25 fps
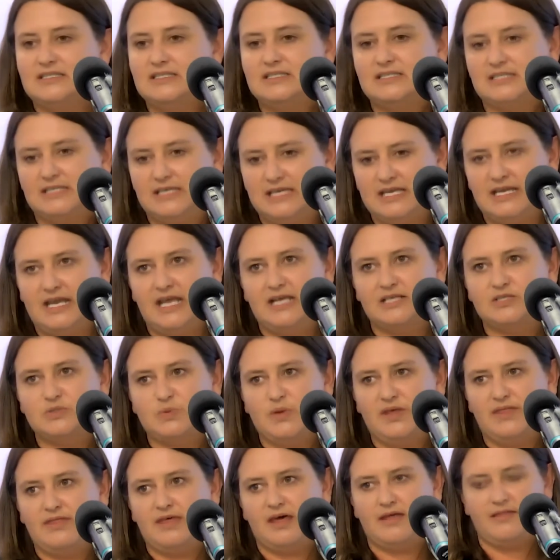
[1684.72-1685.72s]
to connect
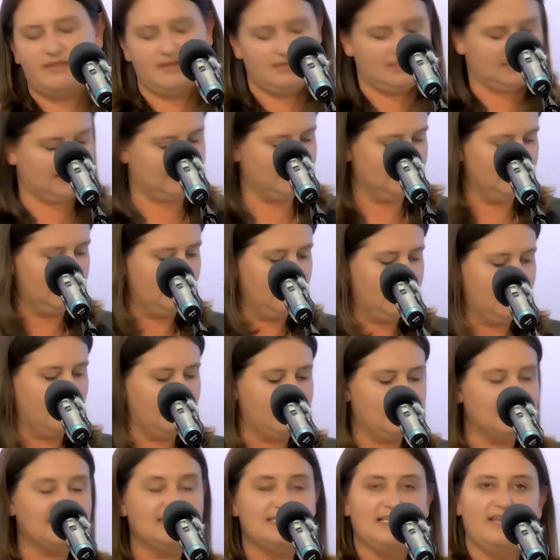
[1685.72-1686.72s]
with others,
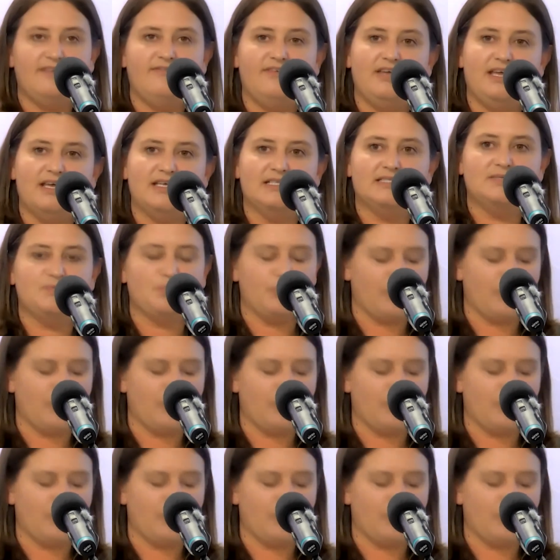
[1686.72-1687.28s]
the CVS